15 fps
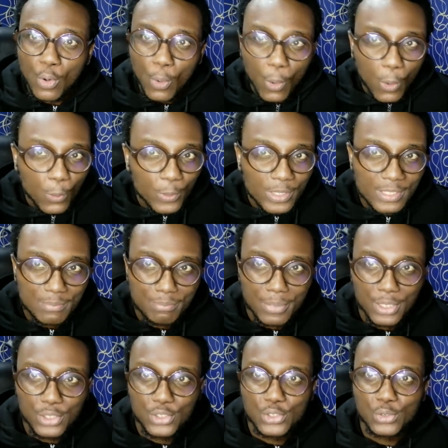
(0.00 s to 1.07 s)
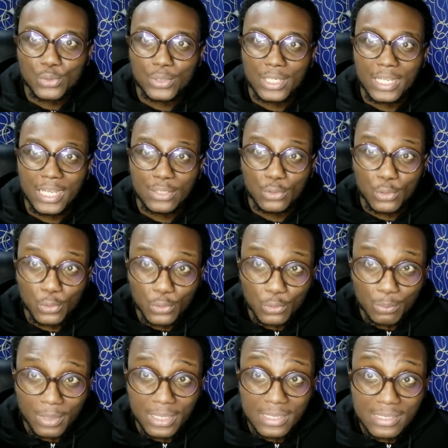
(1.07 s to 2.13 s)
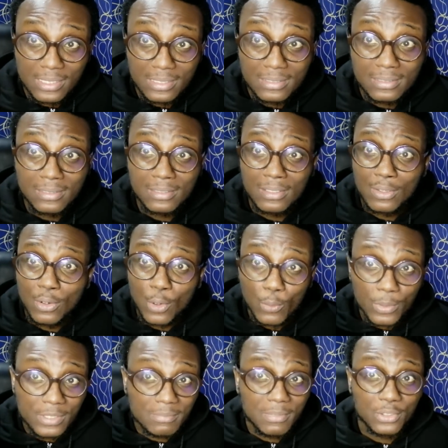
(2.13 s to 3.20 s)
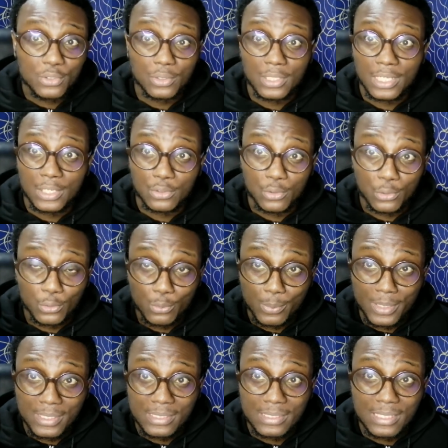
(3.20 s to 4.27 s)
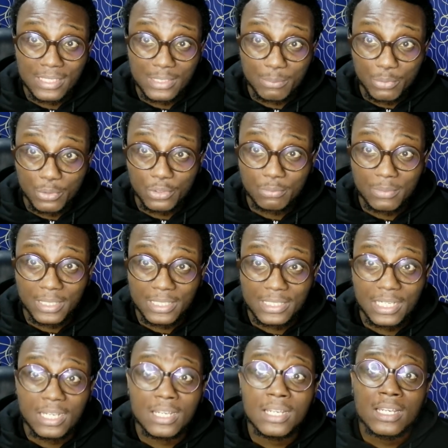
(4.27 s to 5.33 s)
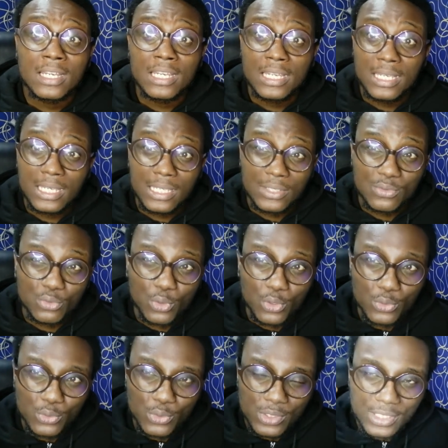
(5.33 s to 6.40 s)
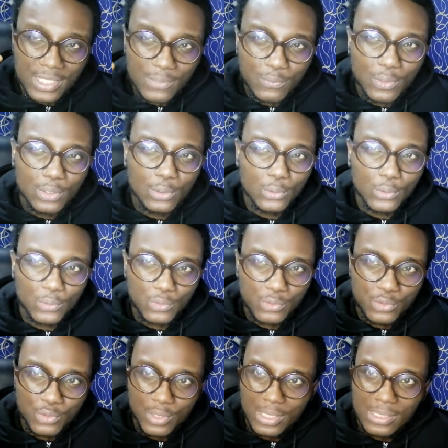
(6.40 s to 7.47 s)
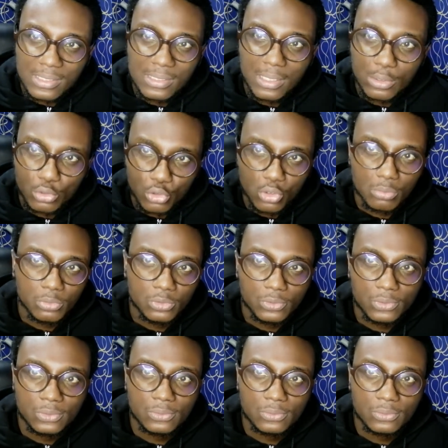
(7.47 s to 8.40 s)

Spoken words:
Always make sure that you are documenting. Always make sure that you are documenting as a product manager. It is going to save you a lot of stress and troubles.